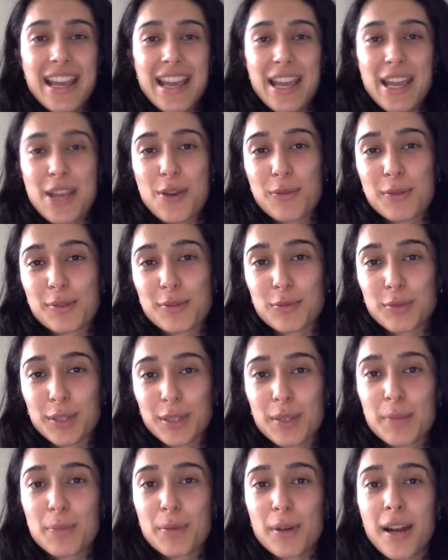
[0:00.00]
It was
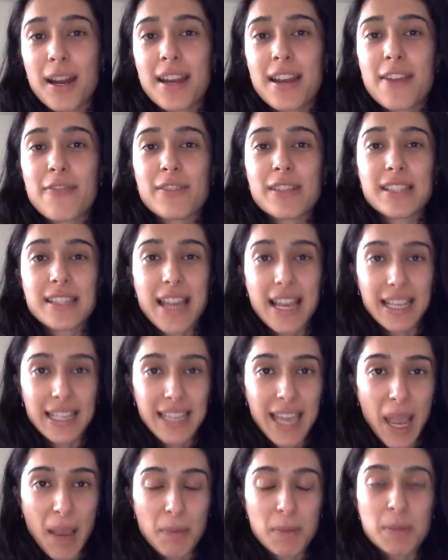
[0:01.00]
really Brian Evans that
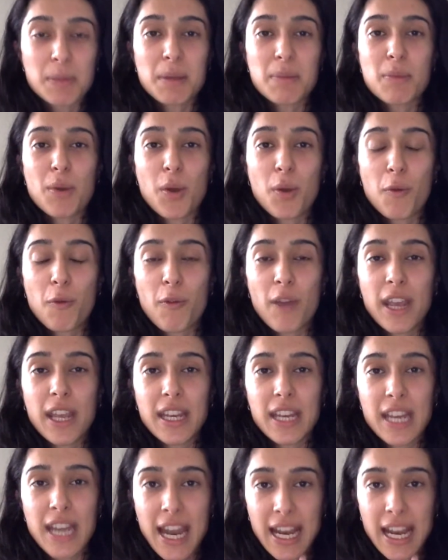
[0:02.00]
kept me motivated